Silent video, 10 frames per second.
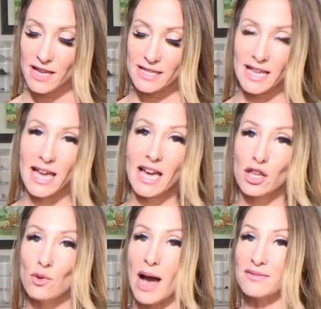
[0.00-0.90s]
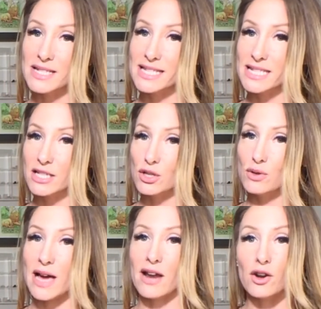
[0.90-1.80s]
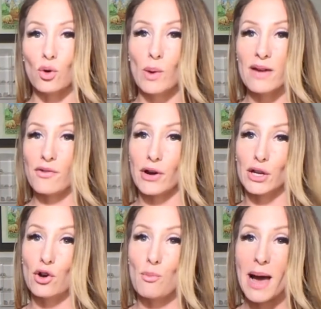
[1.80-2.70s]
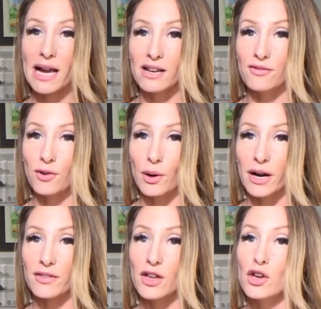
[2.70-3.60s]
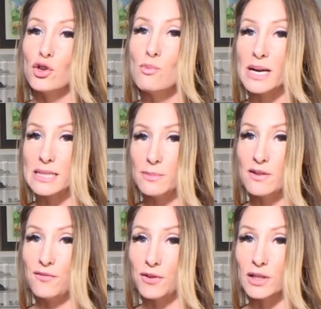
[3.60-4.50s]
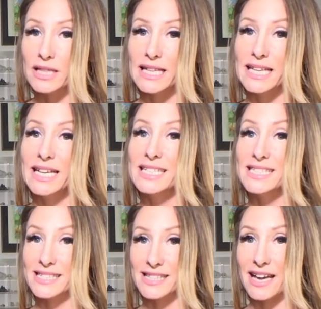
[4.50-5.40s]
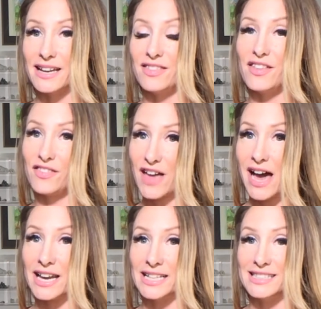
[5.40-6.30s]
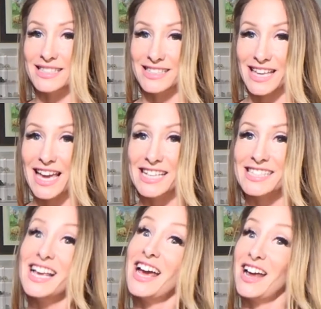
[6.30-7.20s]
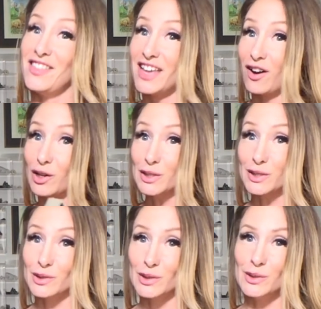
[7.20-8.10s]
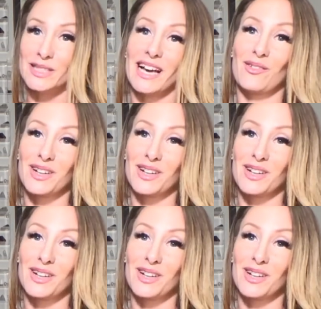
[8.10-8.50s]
they say you have to stick to that no wavering no back and forth you must be fully decided that that is the case and then also use that